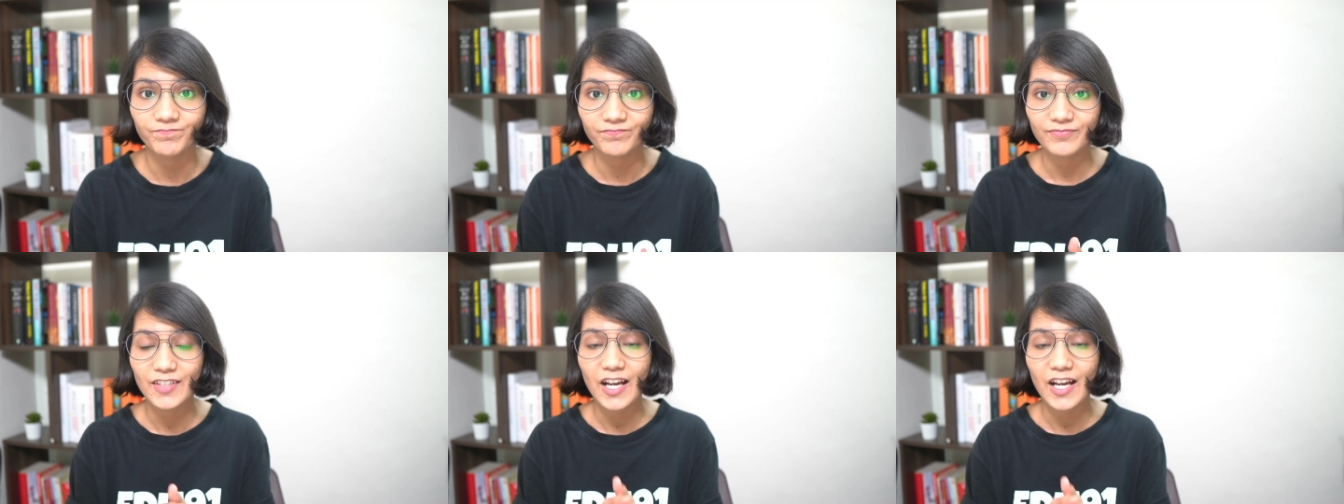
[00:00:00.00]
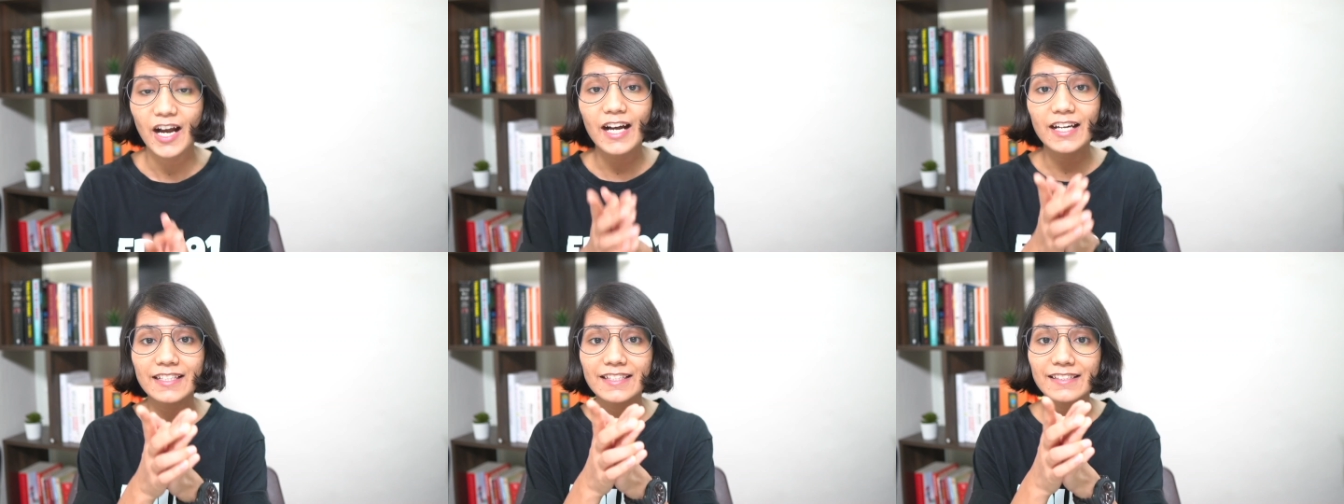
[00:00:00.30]

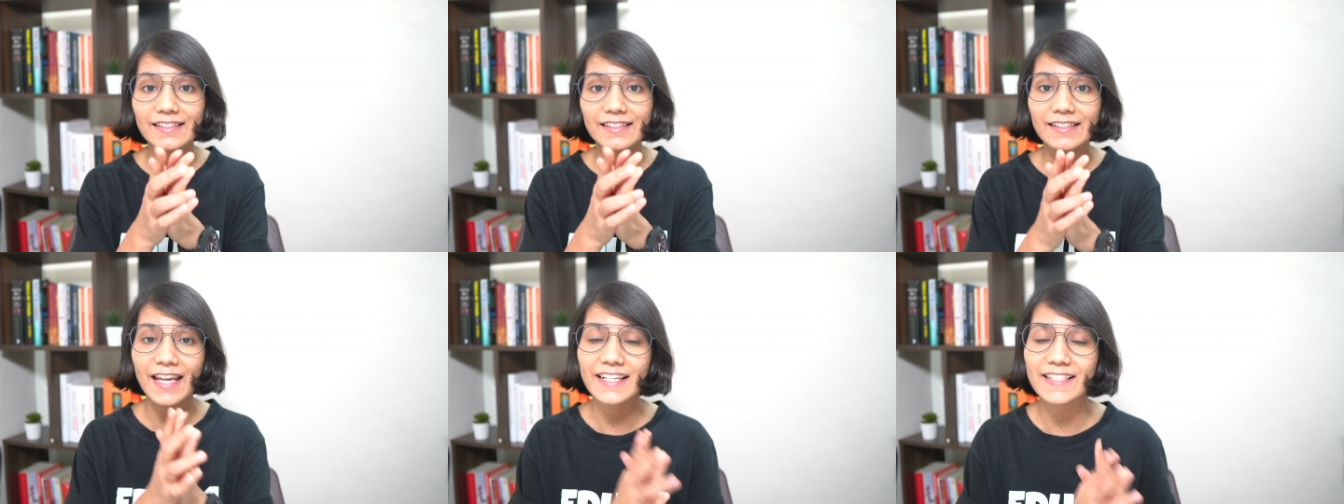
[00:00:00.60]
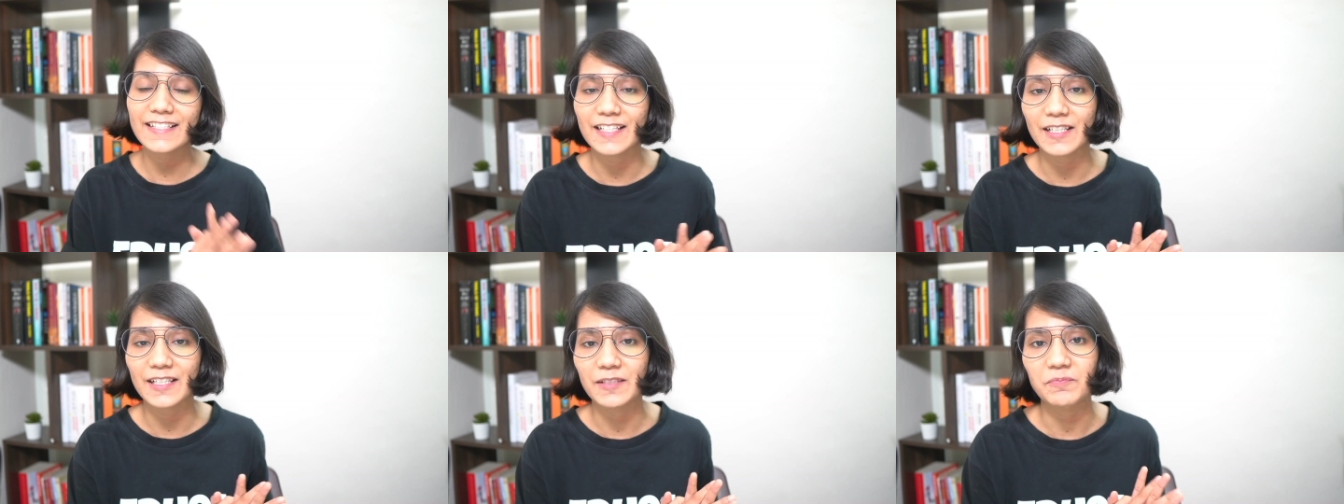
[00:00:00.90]
Until
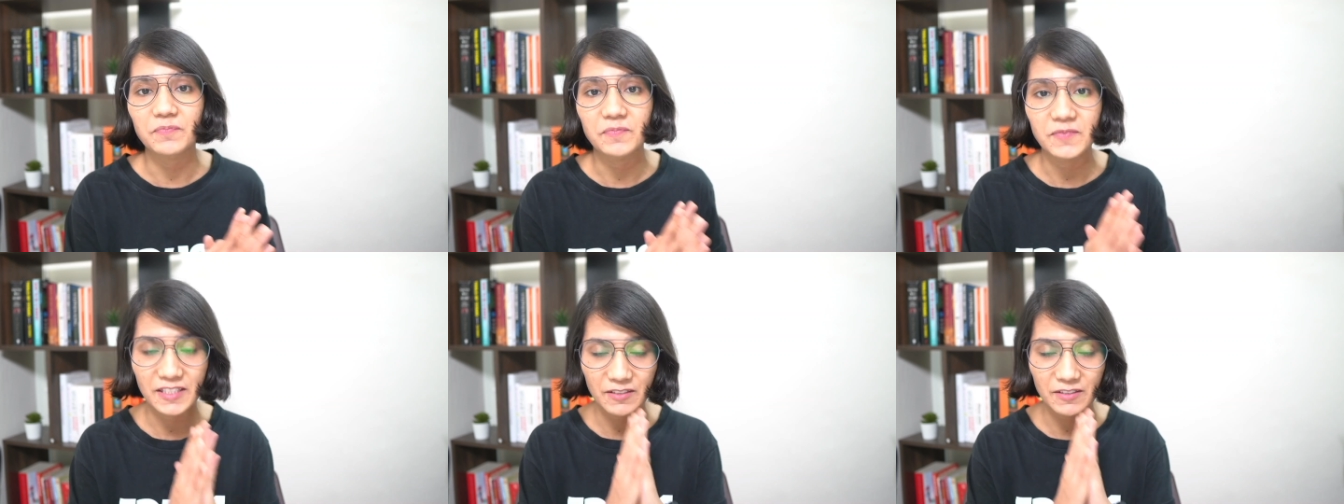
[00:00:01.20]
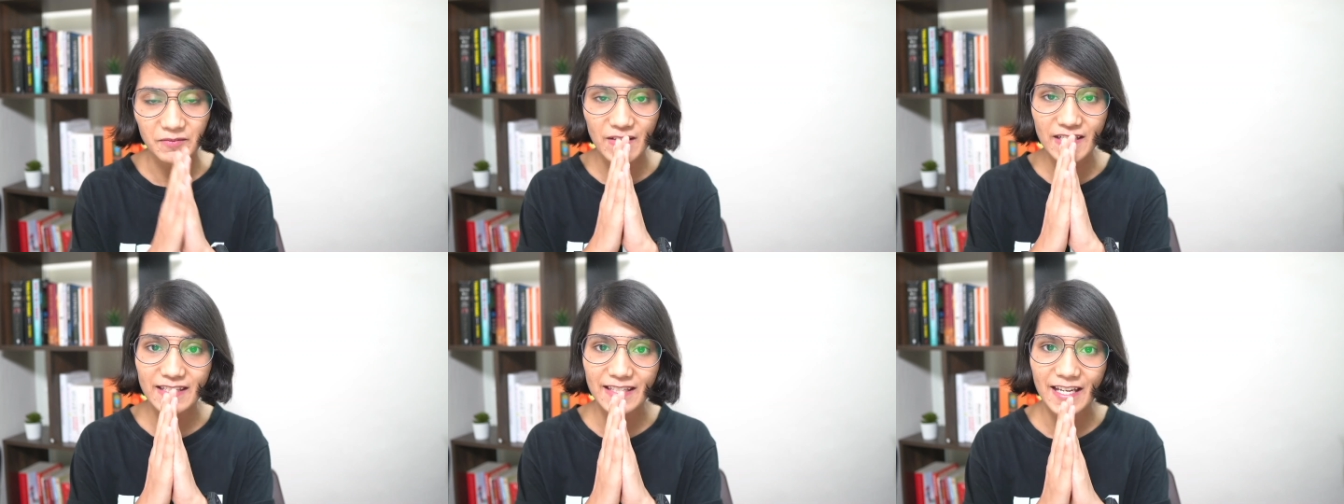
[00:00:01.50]
next time,
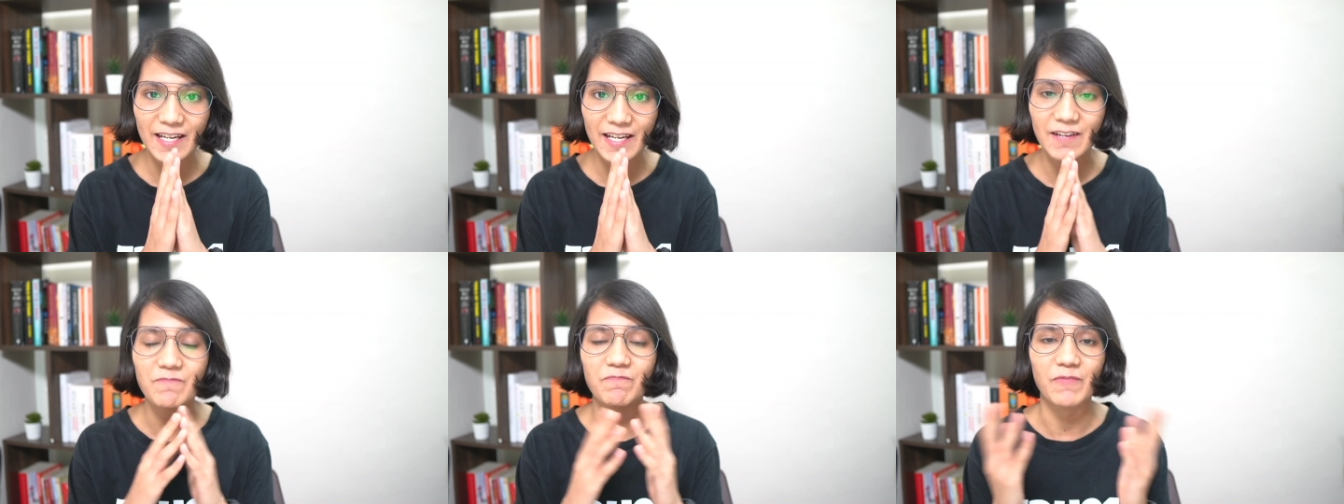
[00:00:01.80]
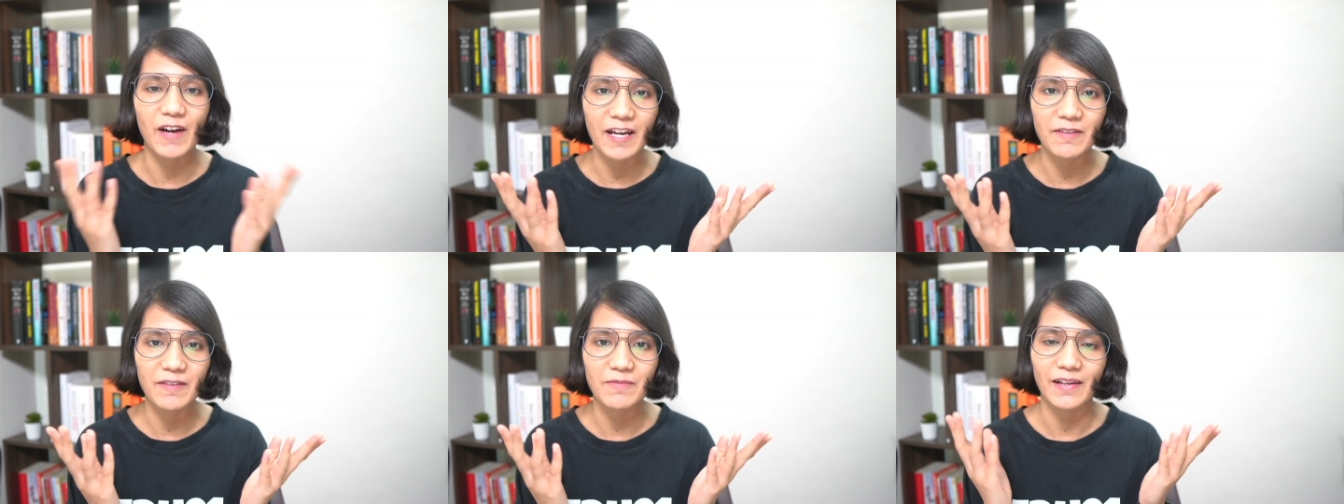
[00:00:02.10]
namaste,
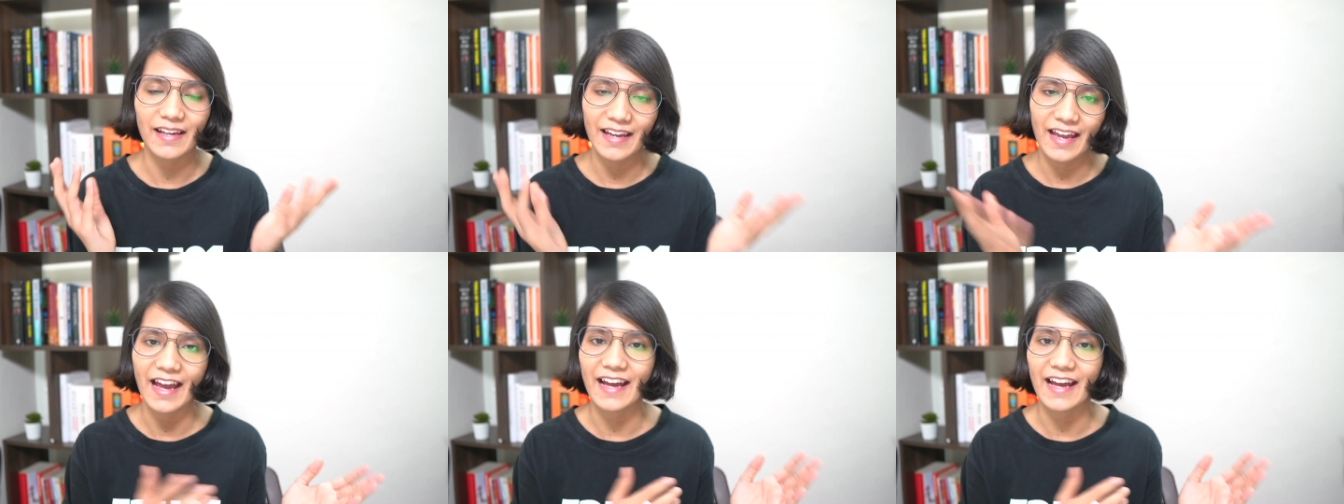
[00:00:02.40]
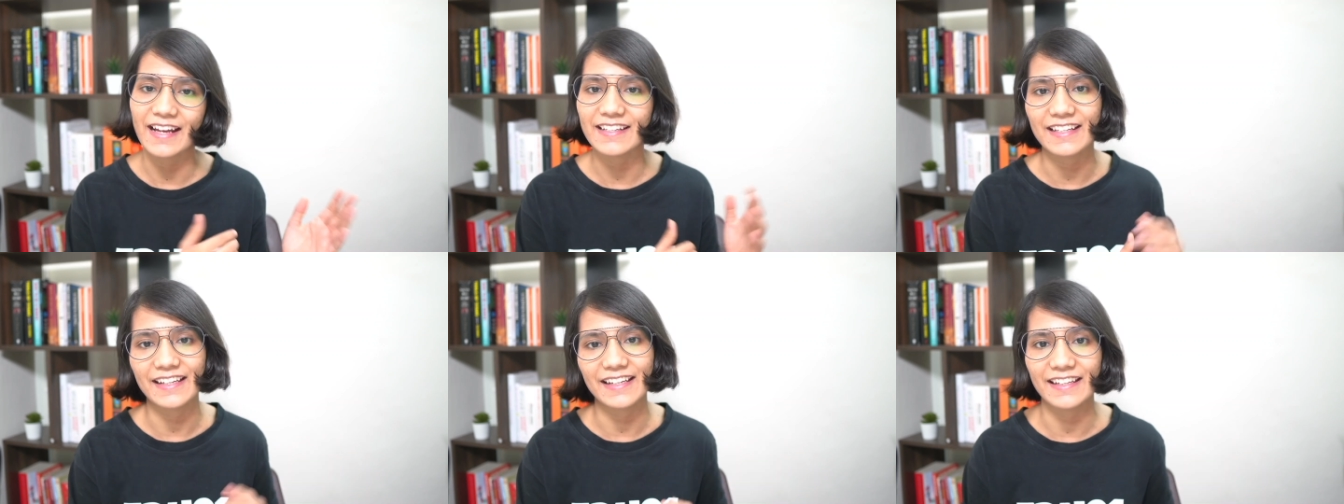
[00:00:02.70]
bye bye
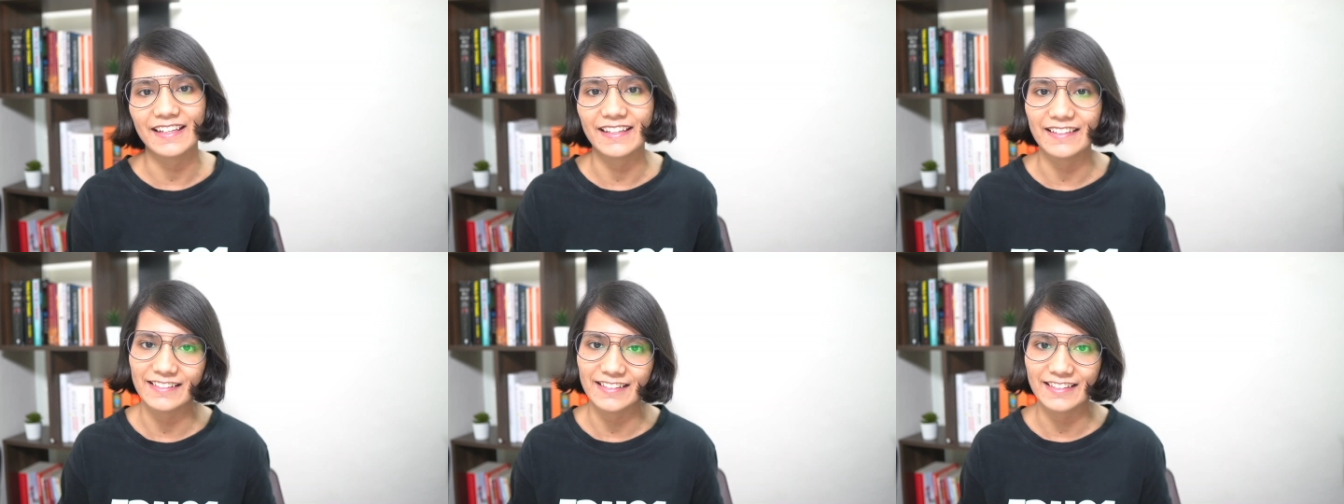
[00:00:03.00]
and take care.